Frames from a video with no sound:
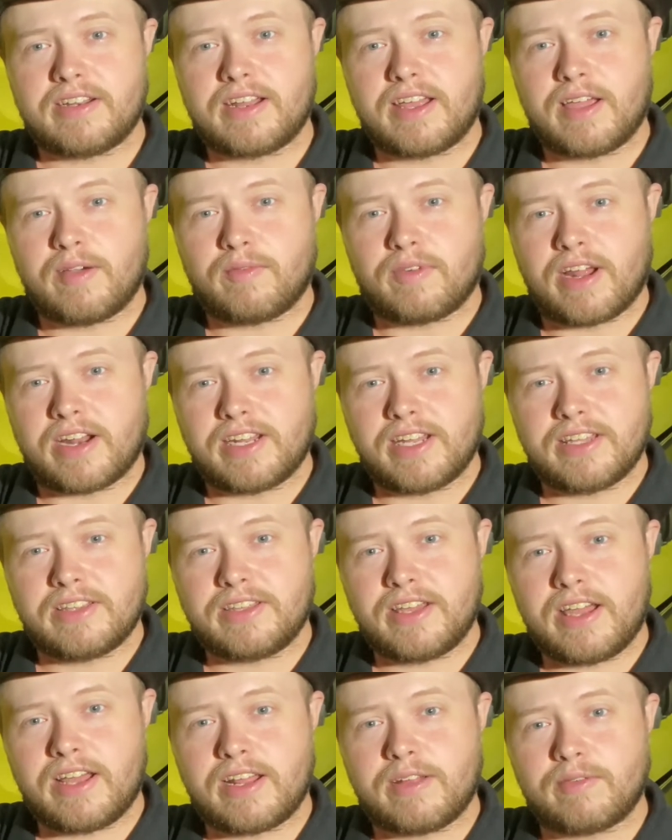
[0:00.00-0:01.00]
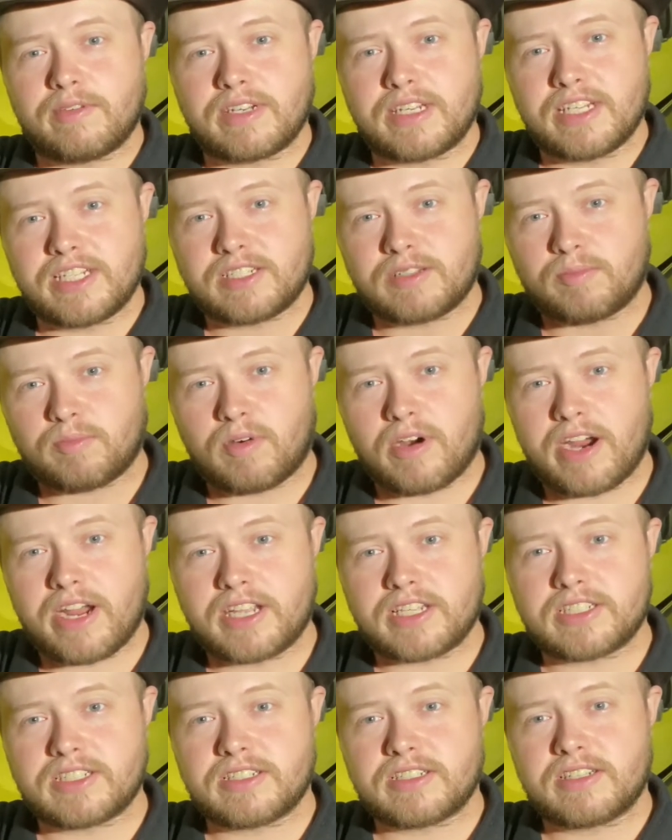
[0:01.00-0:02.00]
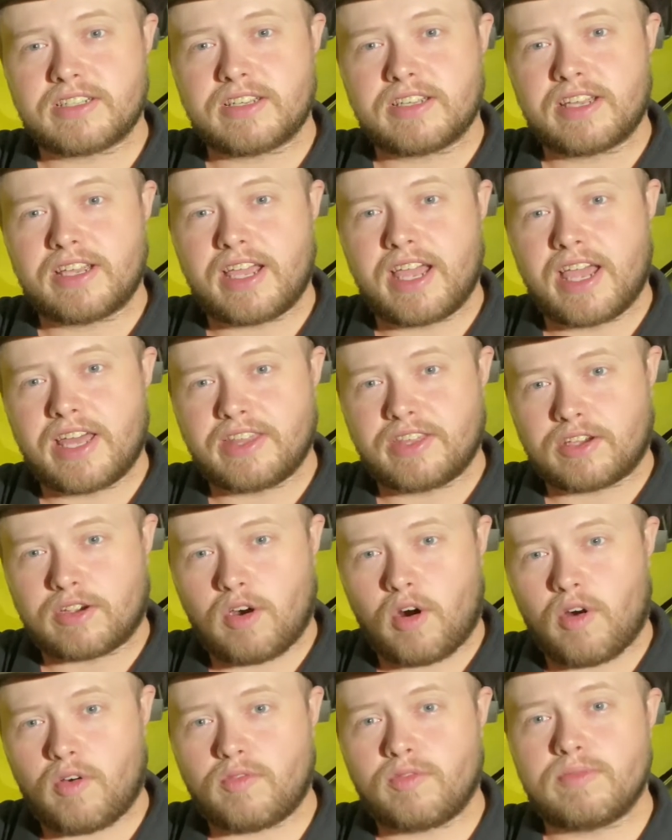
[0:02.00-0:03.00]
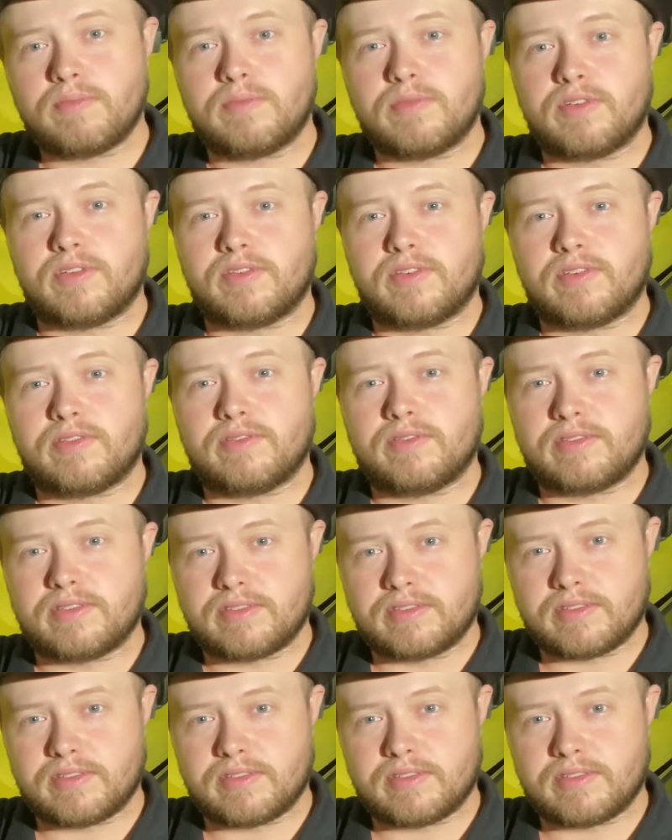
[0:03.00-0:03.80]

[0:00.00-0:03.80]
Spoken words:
And when I did that, it released the brakes and the car would move.